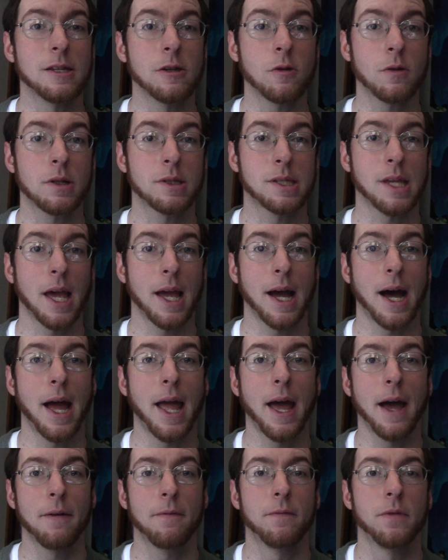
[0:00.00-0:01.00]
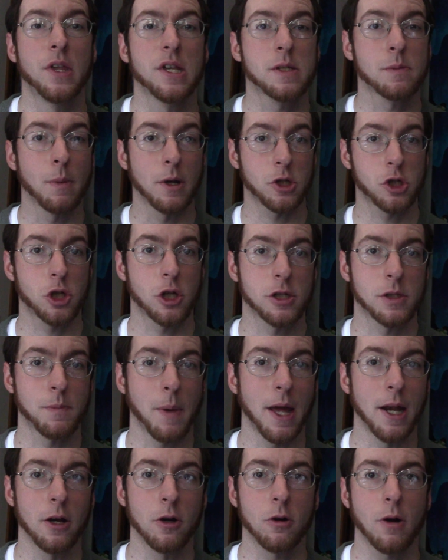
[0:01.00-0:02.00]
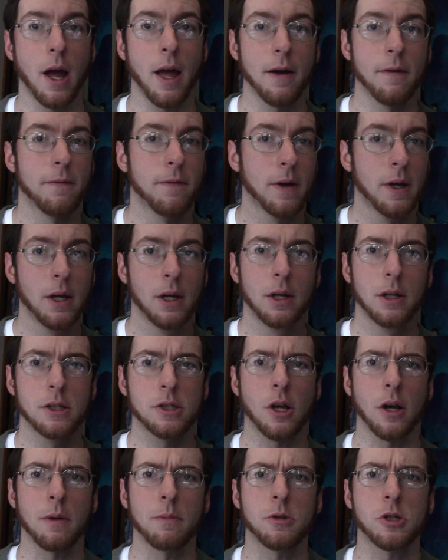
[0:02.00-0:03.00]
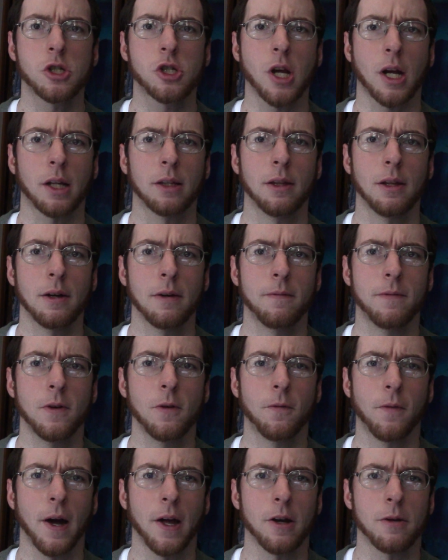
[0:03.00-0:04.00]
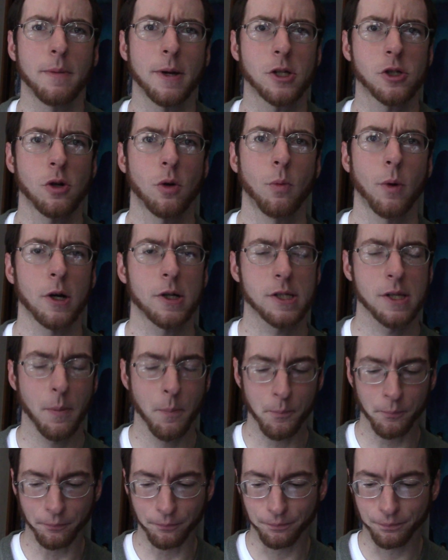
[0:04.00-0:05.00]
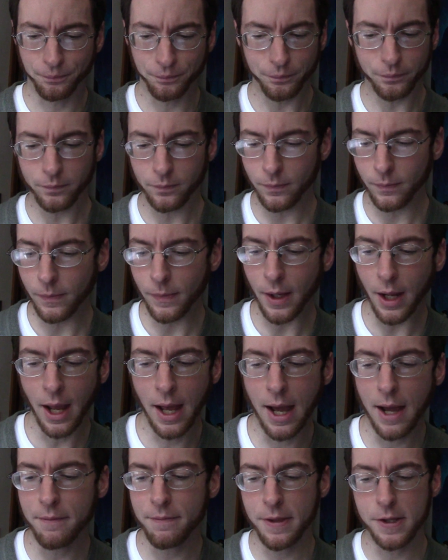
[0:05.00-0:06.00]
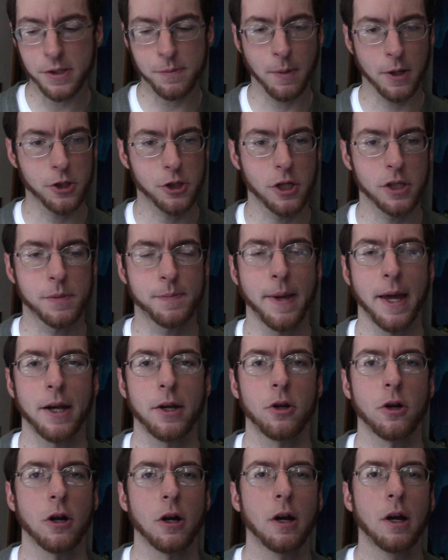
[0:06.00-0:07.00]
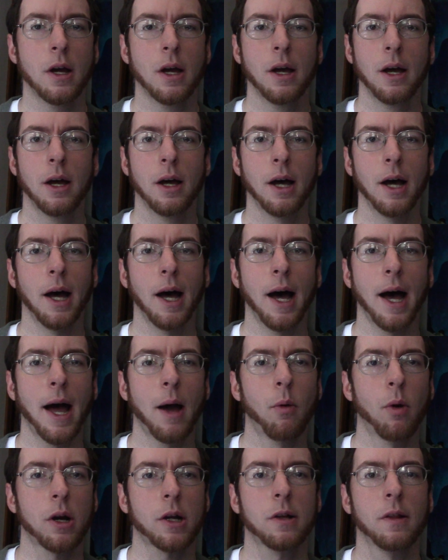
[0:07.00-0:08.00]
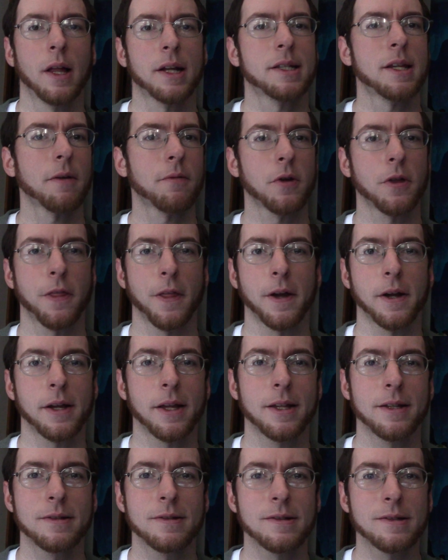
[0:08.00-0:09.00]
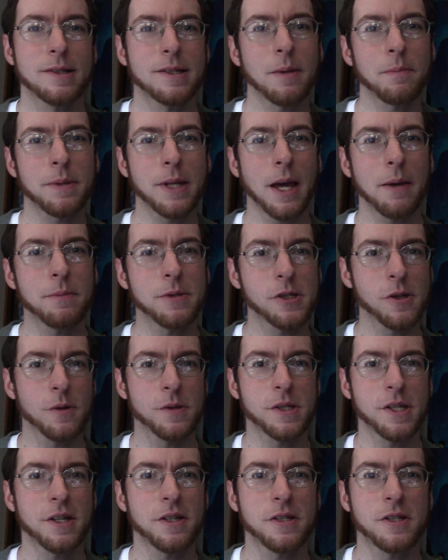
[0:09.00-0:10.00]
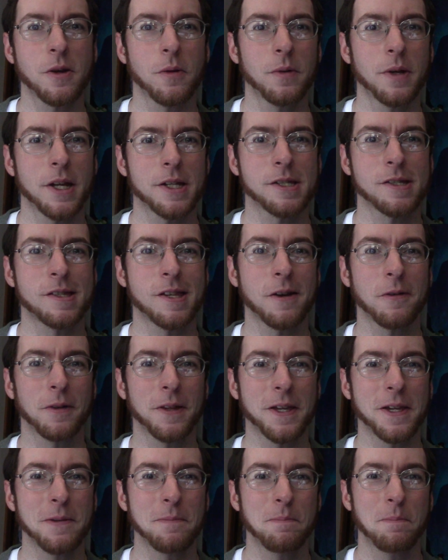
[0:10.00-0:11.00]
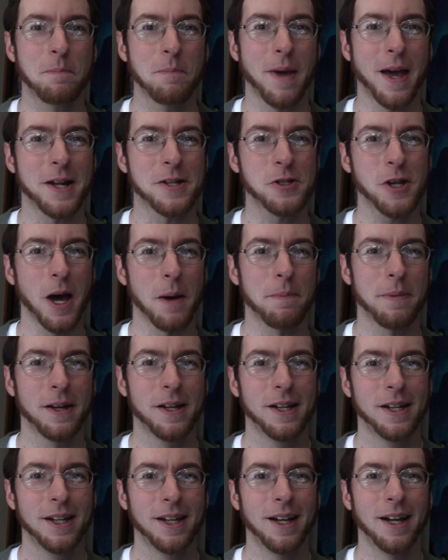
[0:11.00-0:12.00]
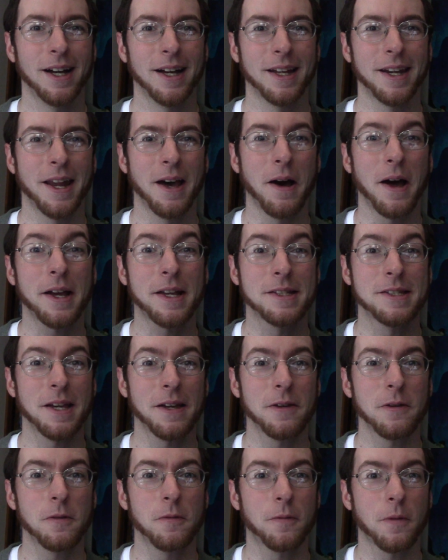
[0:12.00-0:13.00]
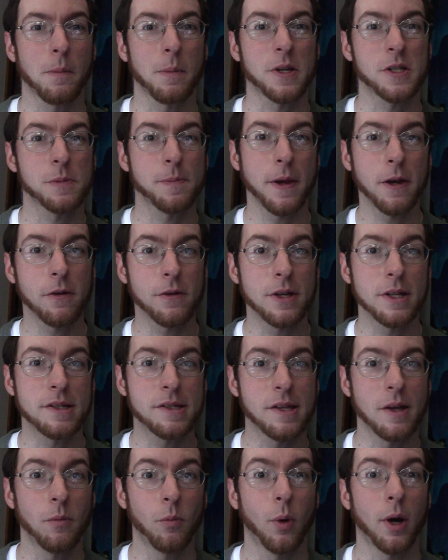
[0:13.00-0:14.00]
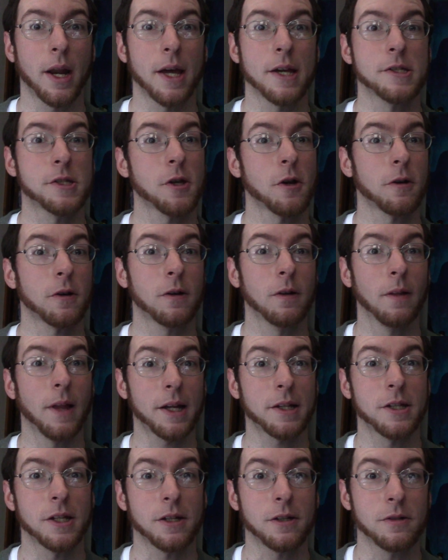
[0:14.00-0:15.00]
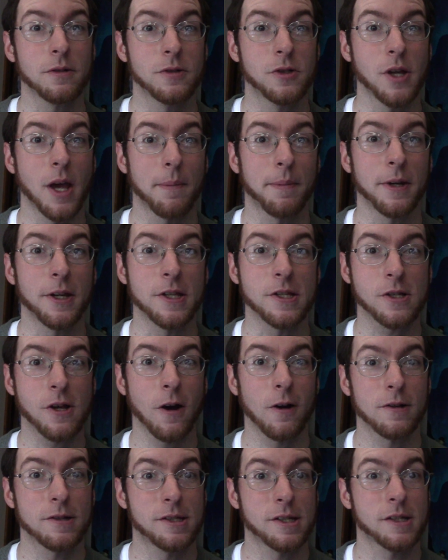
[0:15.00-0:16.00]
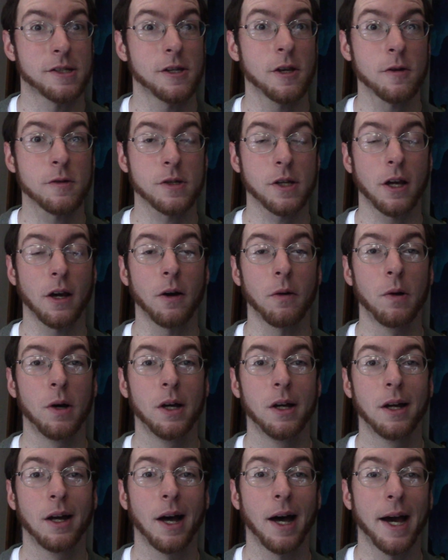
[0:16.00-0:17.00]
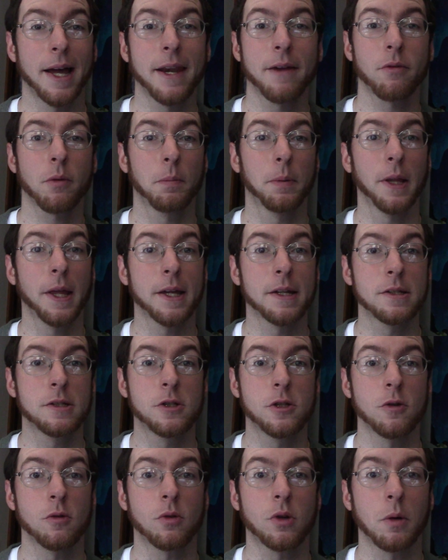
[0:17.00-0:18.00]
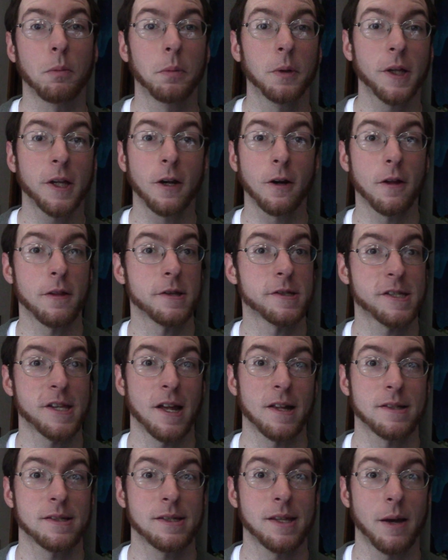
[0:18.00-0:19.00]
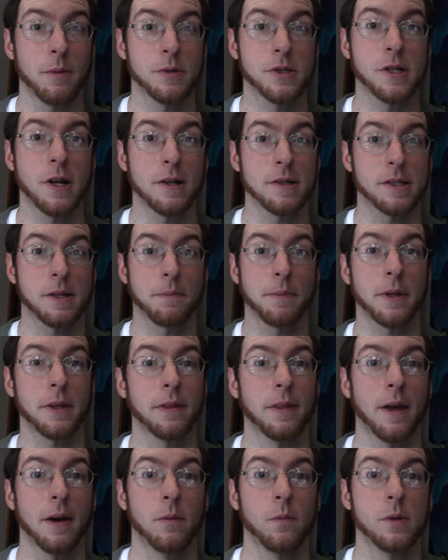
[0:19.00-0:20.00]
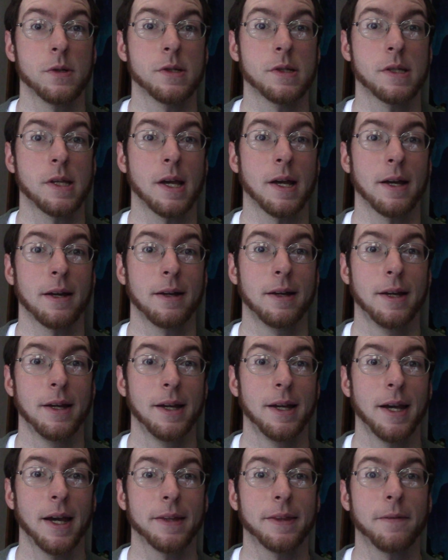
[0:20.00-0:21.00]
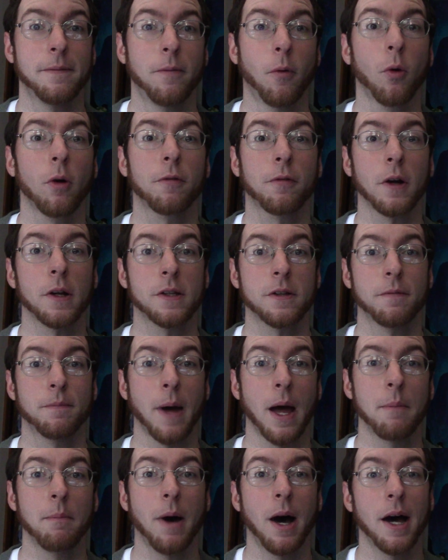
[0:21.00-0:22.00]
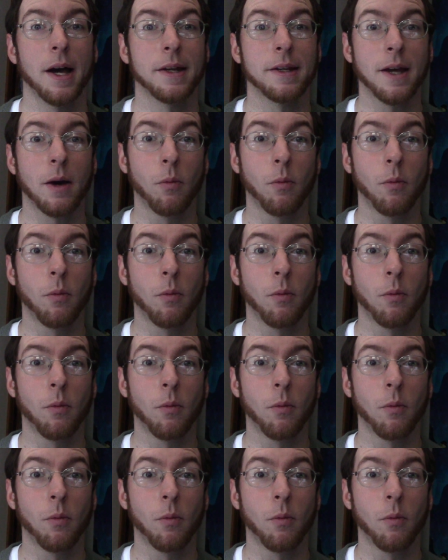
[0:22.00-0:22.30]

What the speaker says: You can say, I have this much to spend, or I'm just checking the viewfinder to make sure it works. I have this much to spend, or I want to collect everything, and sometimes those things don't necessarily match up. Now, I can tell you from experience that when I started collecting Japanese cards 6 years ago, I never planned to complete all the sets. That was not something that was at the forefront of my mind.